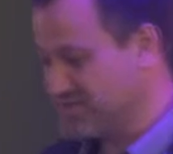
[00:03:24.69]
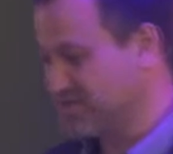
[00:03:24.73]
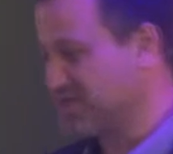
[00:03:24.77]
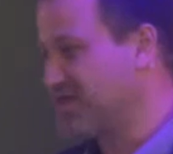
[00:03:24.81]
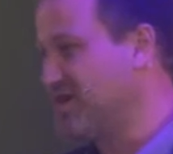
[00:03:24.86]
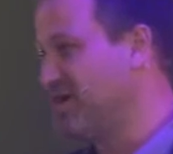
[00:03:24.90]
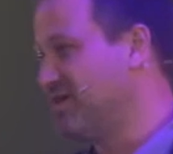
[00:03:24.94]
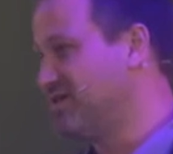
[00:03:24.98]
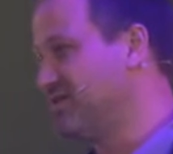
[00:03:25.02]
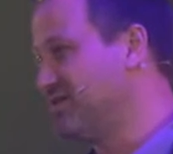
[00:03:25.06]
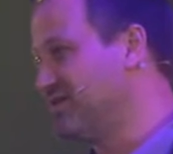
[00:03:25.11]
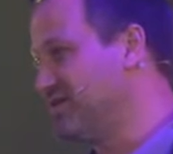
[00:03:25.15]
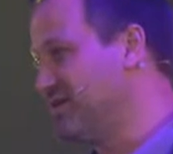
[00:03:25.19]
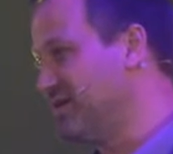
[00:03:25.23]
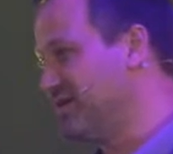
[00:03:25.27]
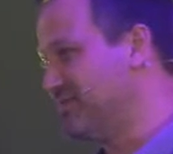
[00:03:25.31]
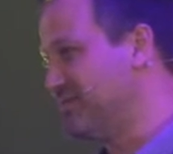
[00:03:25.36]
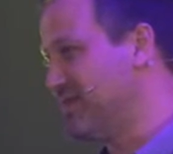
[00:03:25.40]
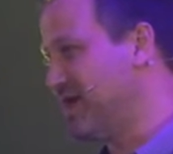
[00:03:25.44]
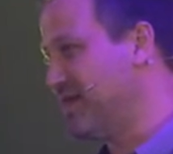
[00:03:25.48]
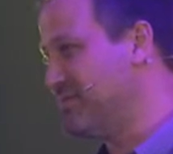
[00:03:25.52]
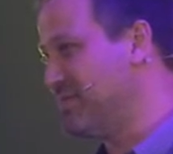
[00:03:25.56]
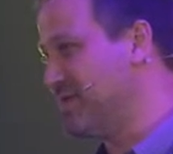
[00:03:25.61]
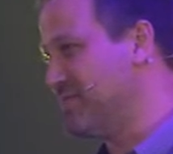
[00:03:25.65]
I can't,
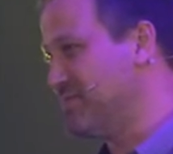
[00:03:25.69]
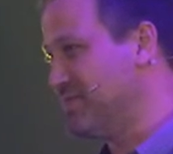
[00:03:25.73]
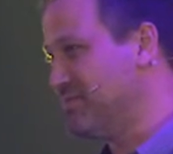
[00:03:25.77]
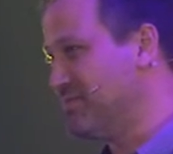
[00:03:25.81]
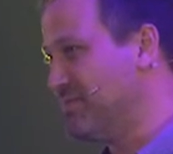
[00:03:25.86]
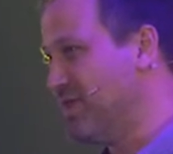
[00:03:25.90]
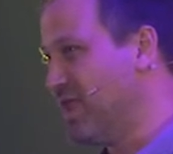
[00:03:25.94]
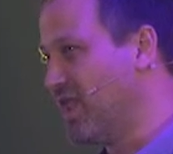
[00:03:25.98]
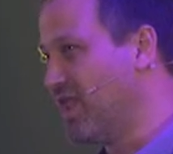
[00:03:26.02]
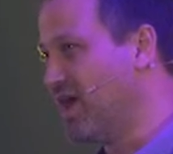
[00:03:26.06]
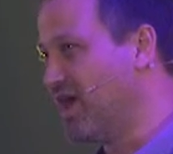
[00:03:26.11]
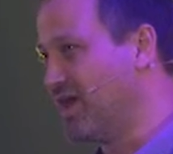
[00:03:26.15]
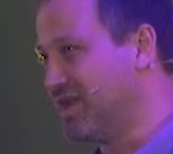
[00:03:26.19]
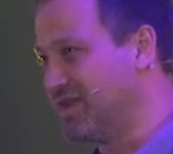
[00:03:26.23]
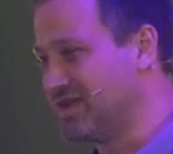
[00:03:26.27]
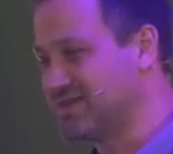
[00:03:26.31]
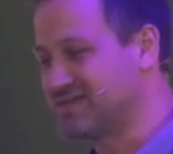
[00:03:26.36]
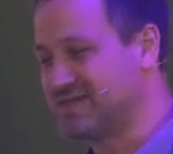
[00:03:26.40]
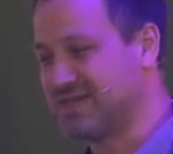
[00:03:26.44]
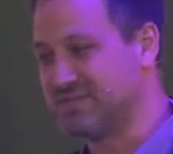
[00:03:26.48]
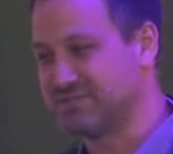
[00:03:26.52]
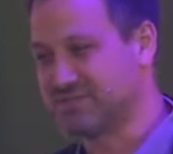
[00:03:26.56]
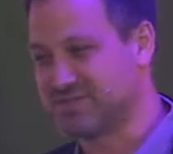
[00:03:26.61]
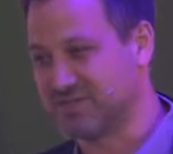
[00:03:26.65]
I, I may be maligning
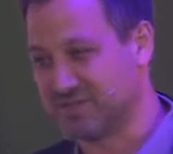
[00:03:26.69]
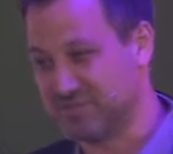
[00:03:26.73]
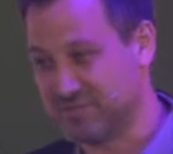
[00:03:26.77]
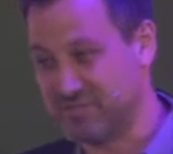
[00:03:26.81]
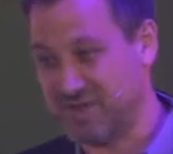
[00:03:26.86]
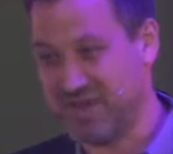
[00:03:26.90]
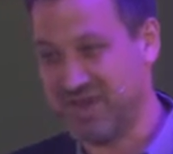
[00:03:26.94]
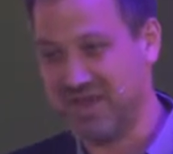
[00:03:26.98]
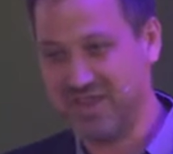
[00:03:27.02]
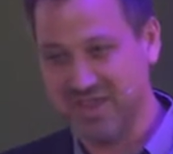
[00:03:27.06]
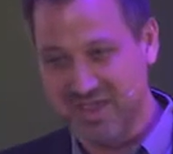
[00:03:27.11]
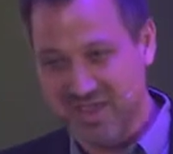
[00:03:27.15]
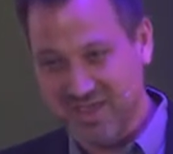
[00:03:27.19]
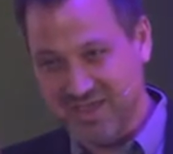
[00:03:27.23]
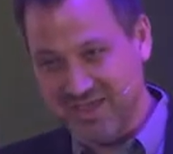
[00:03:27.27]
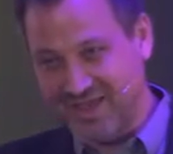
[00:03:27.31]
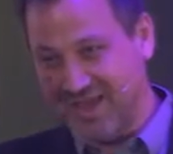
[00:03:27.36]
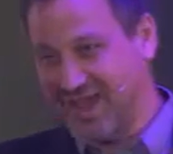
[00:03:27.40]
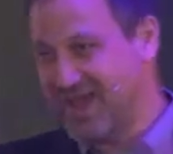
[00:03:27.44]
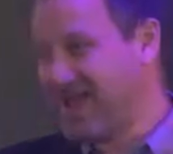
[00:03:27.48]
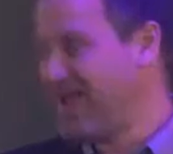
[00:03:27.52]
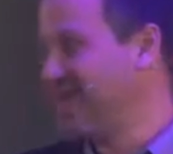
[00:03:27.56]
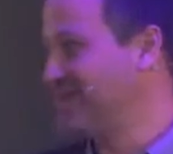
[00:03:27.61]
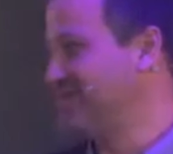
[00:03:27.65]
Samsung, but you know,
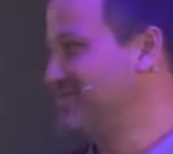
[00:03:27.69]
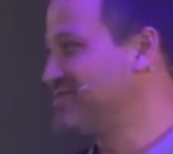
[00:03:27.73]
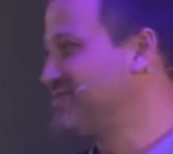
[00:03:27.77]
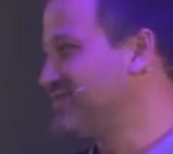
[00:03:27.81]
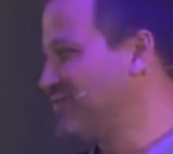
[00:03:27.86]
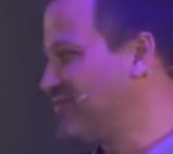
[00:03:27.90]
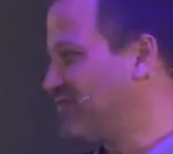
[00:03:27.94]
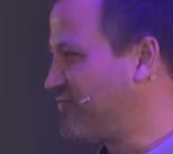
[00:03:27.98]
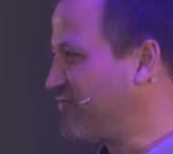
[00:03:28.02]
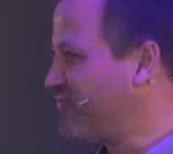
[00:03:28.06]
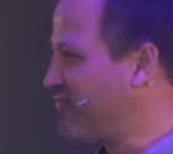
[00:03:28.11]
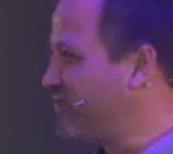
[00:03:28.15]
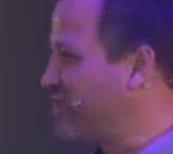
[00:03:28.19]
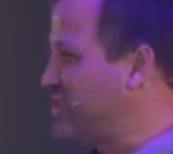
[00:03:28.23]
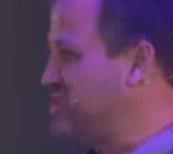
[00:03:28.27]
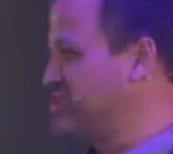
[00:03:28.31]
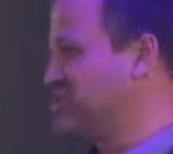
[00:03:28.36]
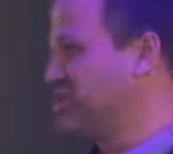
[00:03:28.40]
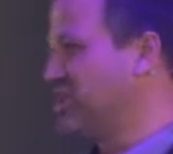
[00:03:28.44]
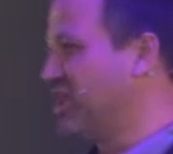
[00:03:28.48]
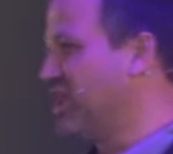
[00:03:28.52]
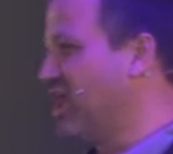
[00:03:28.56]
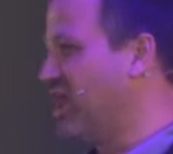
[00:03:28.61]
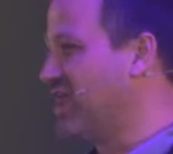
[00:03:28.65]
it had a sort of
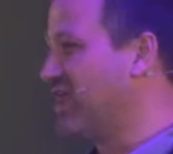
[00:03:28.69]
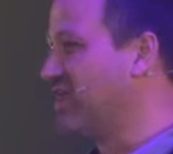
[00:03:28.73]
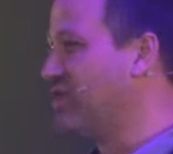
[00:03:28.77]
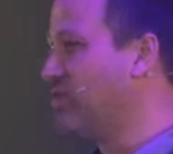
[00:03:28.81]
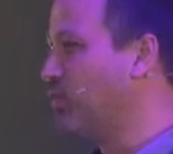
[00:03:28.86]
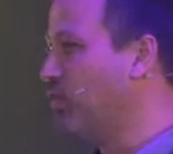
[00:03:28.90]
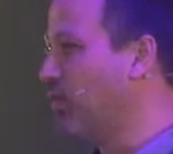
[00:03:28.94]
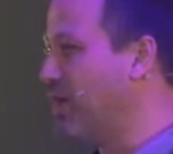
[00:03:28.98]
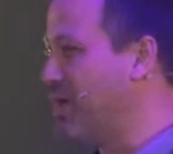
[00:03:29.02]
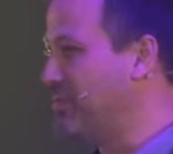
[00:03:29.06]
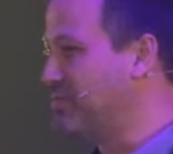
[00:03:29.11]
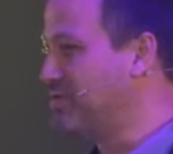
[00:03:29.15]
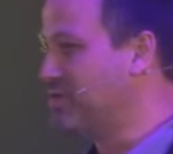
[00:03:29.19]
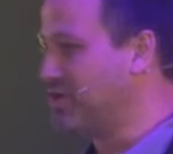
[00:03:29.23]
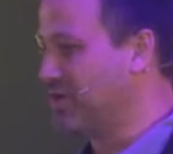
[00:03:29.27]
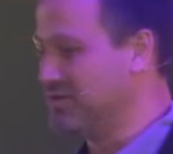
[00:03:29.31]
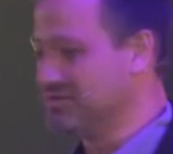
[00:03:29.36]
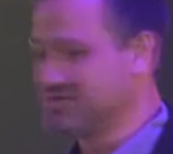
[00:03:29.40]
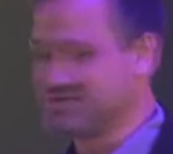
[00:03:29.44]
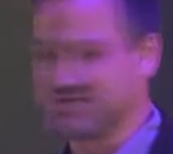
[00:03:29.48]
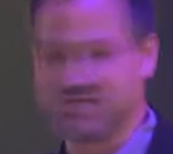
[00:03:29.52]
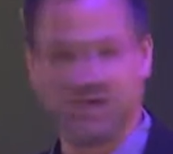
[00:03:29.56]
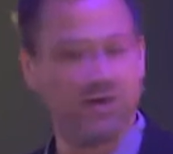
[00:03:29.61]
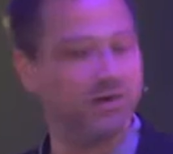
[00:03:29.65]
fridge like web
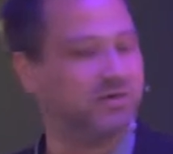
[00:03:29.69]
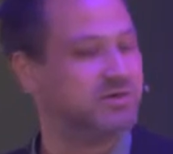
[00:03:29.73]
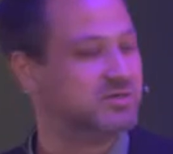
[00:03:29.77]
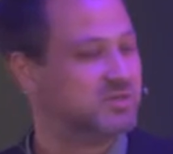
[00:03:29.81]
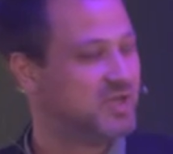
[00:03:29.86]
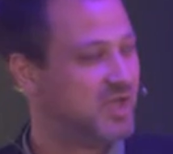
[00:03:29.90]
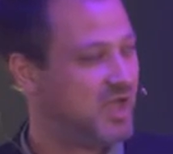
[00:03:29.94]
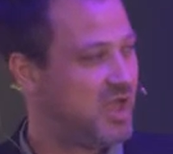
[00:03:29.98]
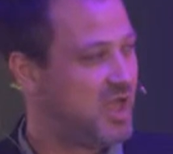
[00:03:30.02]
console.